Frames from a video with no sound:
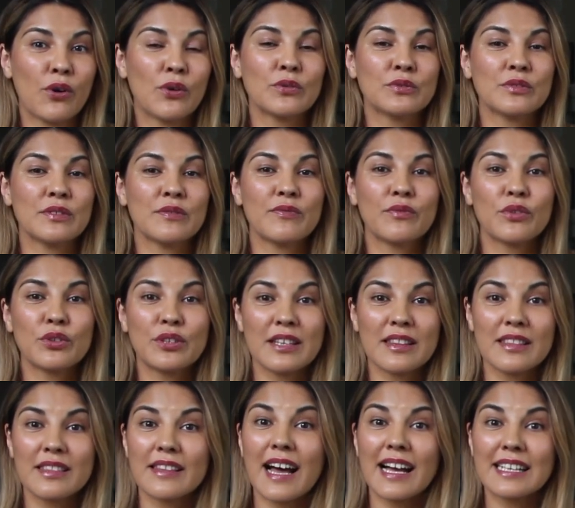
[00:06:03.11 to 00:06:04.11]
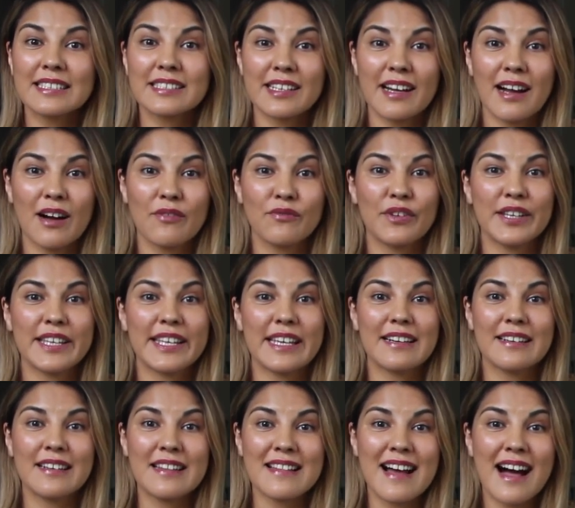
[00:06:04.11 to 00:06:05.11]
phone for the last half a
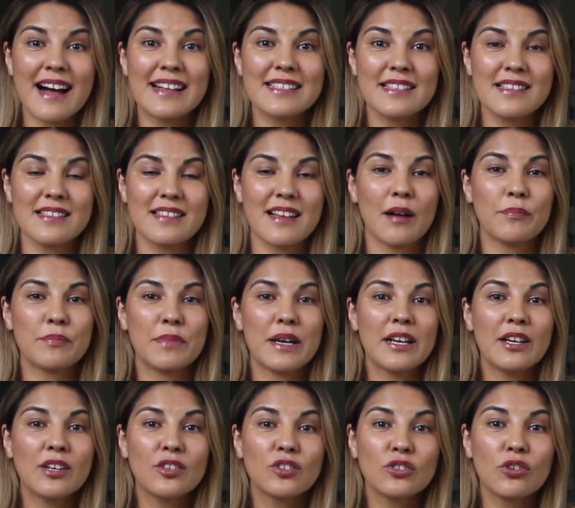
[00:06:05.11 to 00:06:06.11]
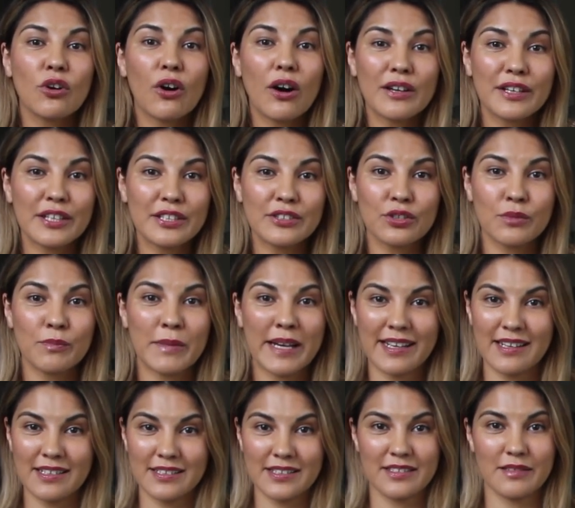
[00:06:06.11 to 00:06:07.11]
year nonstop, talking to my
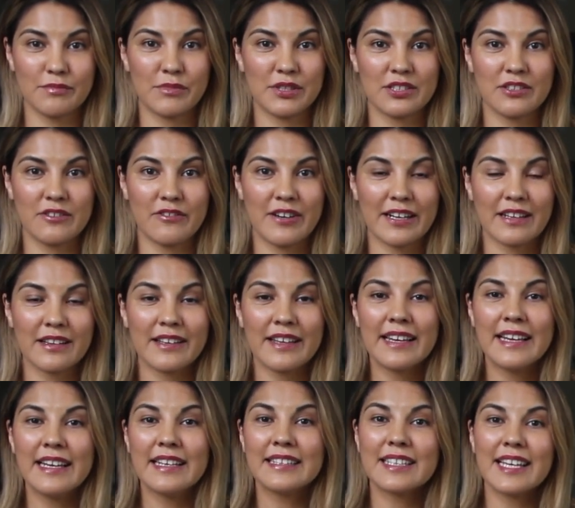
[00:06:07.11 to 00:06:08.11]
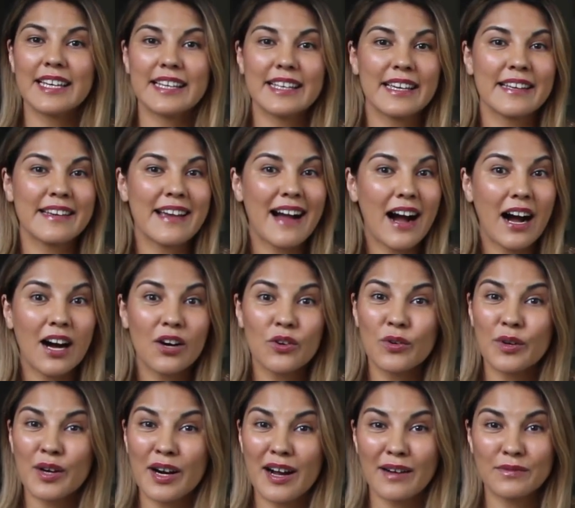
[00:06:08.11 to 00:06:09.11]
customers directly, taking
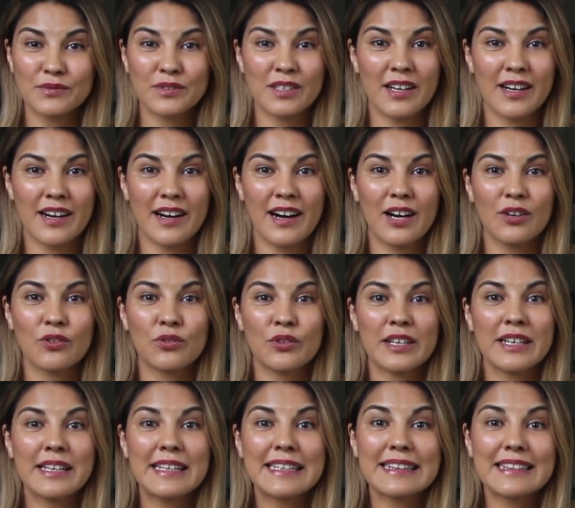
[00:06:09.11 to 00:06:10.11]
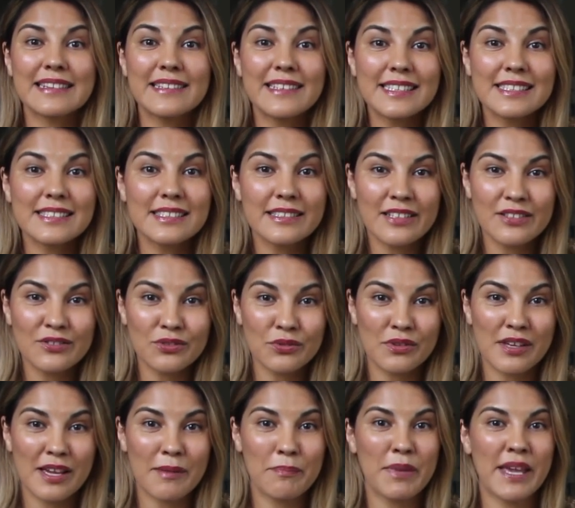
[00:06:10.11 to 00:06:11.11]
hour after hour, listening
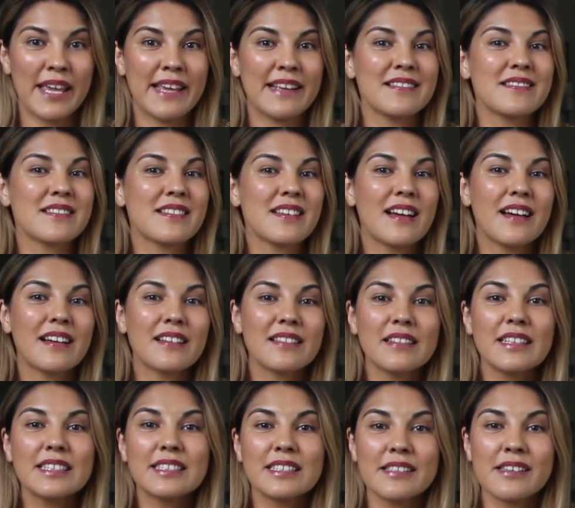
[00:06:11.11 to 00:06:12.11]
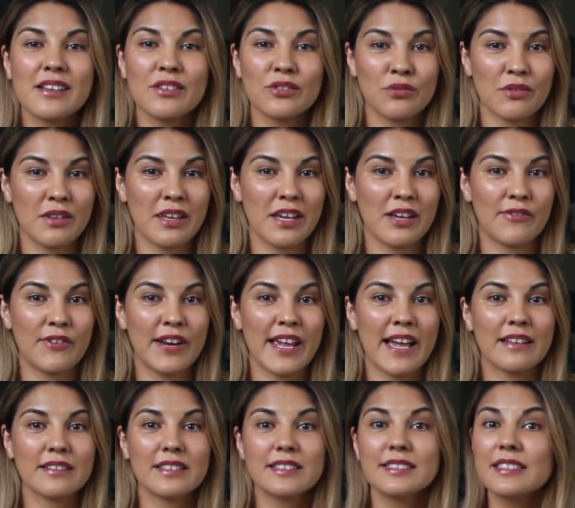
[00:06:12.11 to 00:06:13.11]
to their pains, listening to their
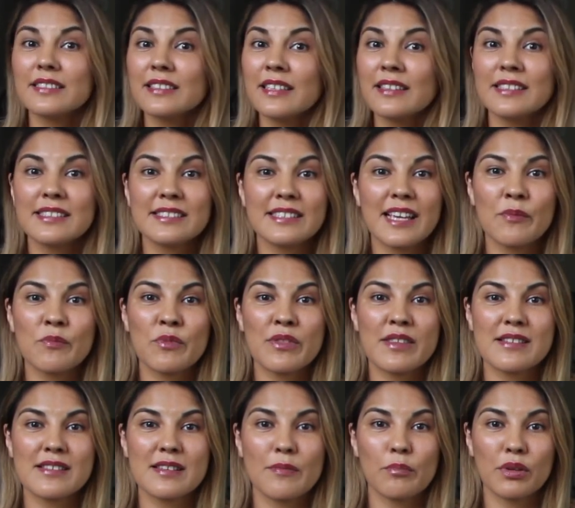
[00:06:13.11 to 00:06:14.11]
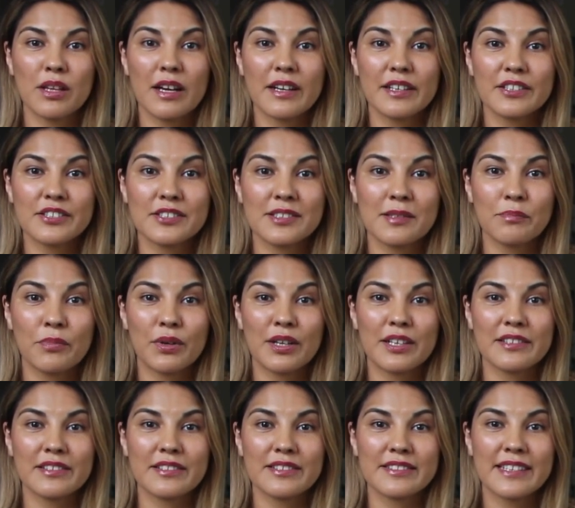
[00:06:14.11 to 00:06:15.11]
realities, and the same with the suppliers and
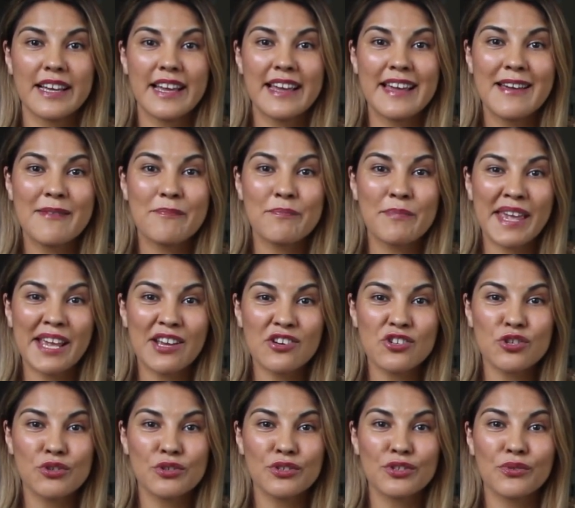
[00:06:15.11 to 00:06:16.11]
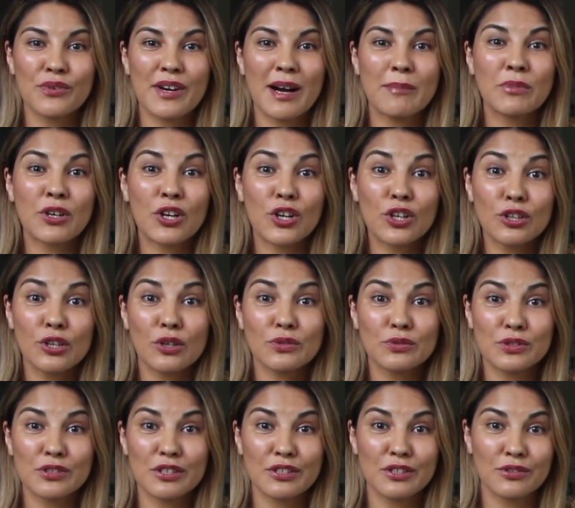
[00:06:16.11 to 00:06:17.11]
partners. Make sure you come
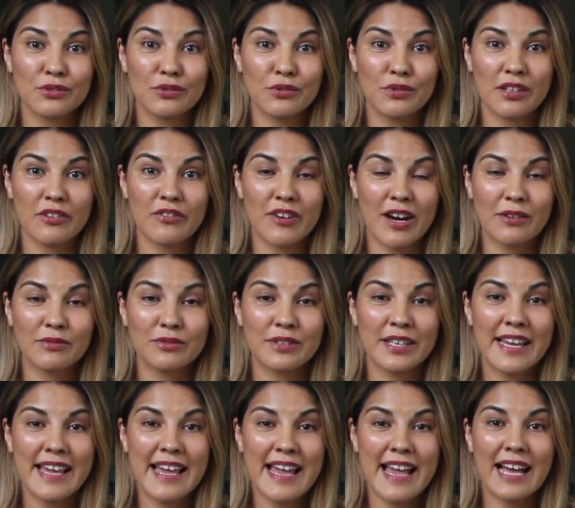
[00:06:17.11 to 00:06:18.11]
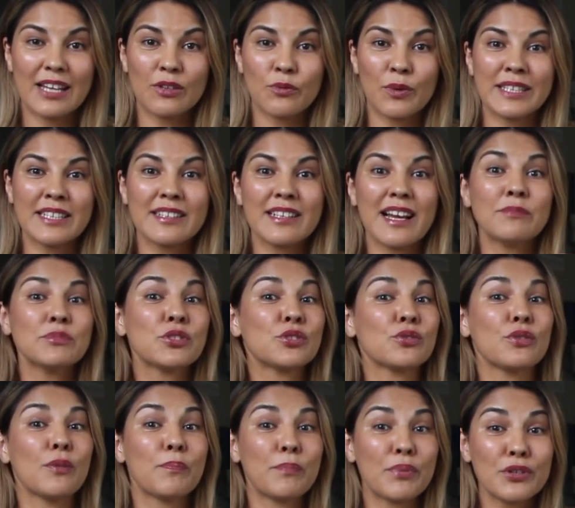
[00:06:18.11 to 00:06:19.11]
closer to the ground. And when it comes
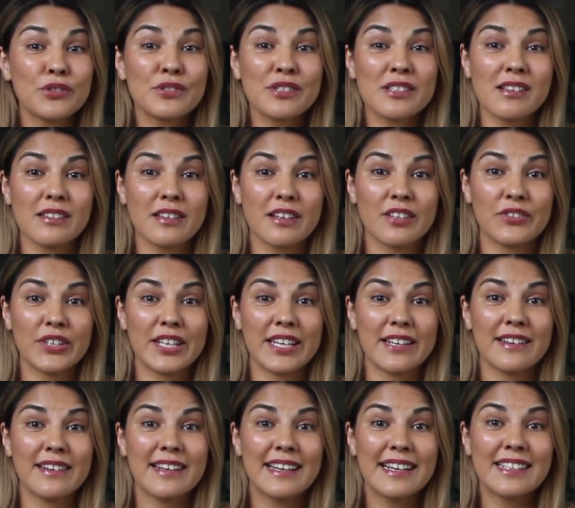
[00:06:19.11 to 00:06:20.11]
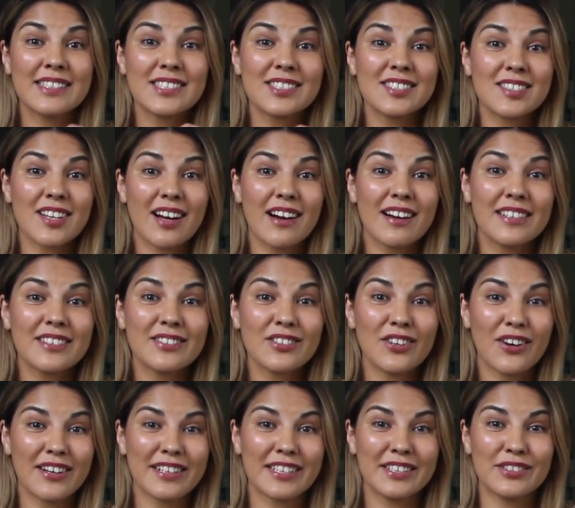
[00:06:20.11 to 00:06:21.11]
to your personal career, start
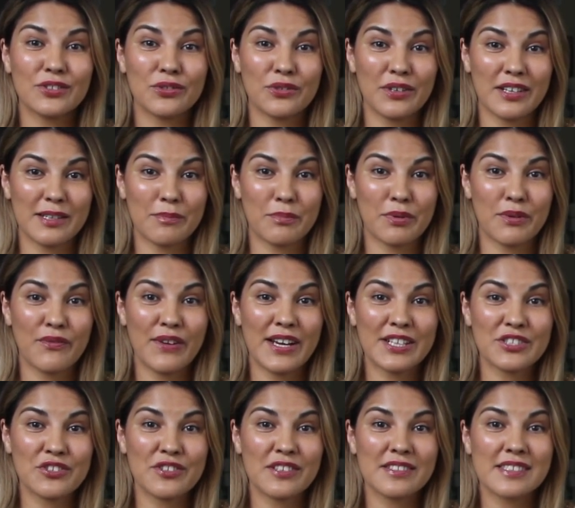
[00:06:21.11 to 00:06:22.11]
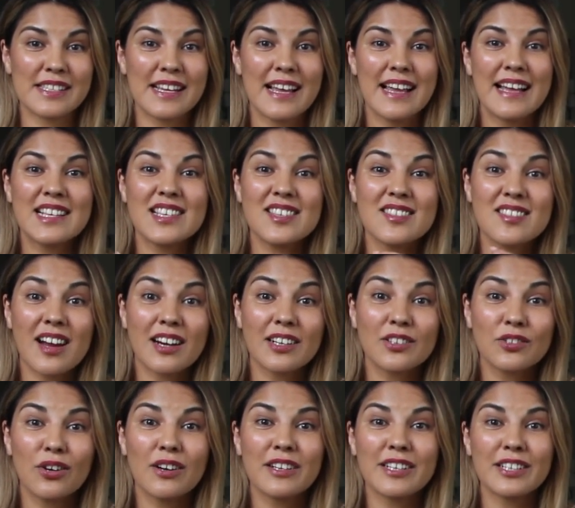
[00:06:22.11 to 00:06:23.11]
talking to other professionals,
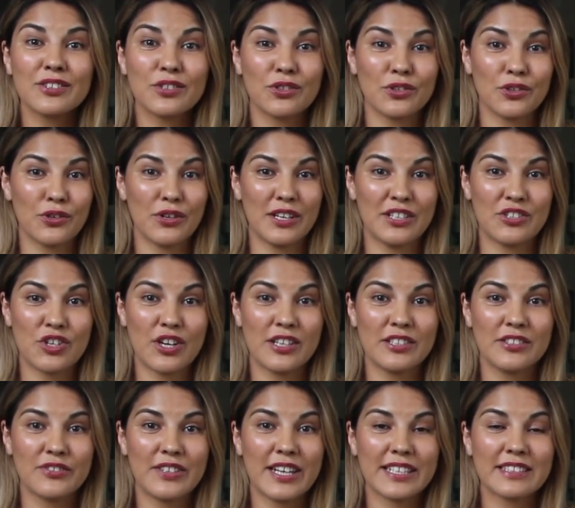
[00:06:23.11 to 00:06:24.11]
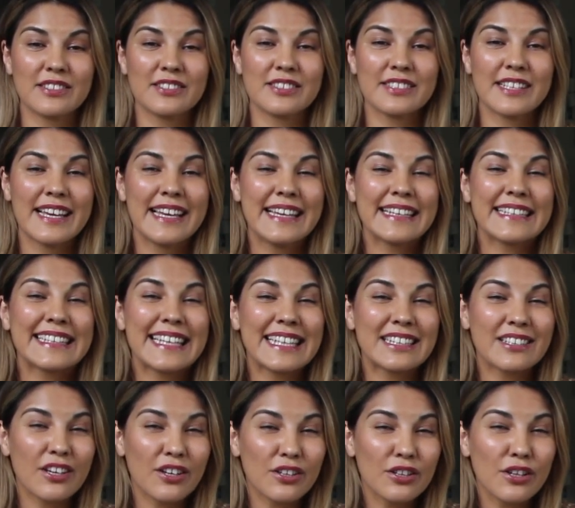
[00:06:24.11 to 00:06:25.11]
start talking to your H R directors,
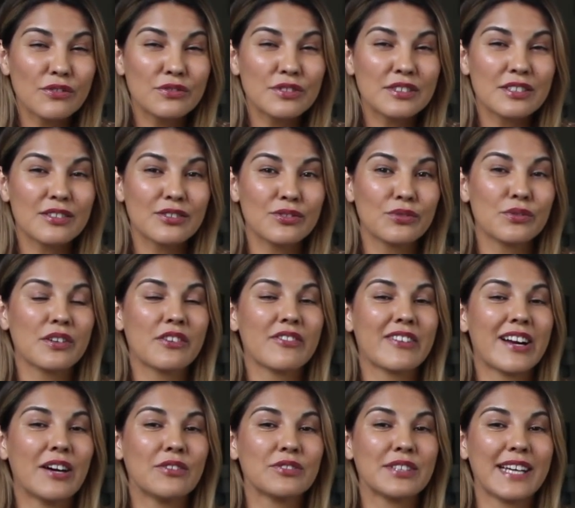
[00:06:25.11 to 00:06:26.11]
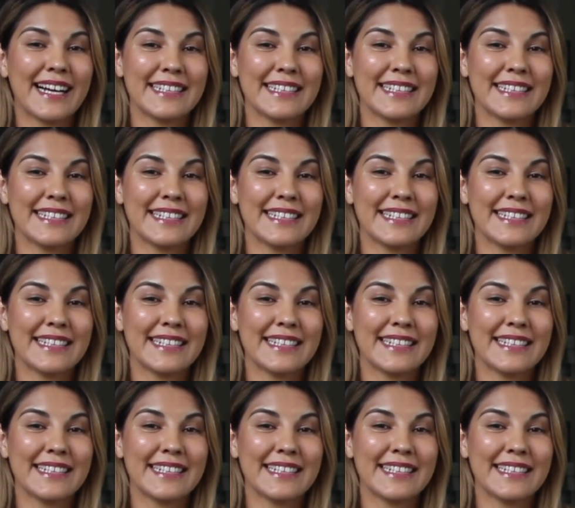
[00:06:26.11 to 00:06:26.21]
get closer to the ground,